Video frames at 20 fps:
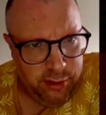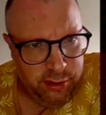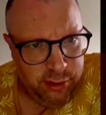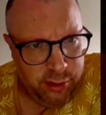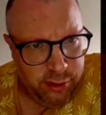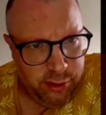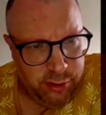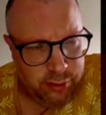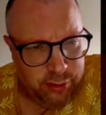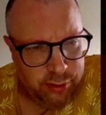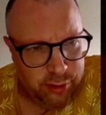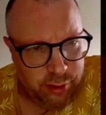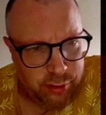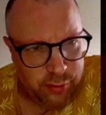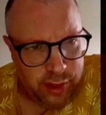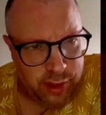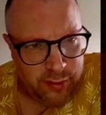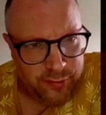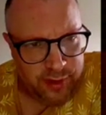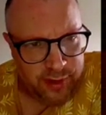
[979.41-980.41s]
So
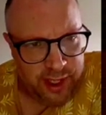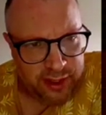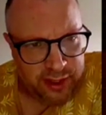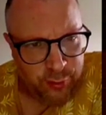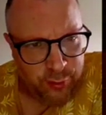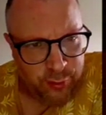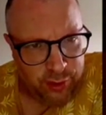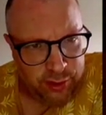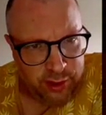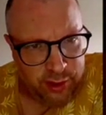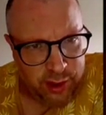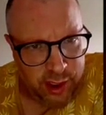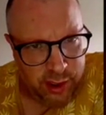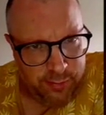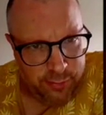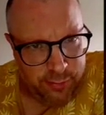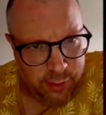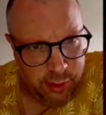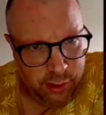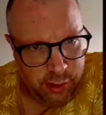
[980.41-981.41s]
we have a network
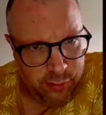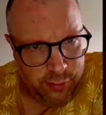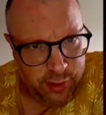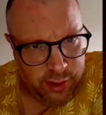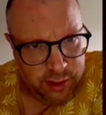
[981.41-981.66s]
team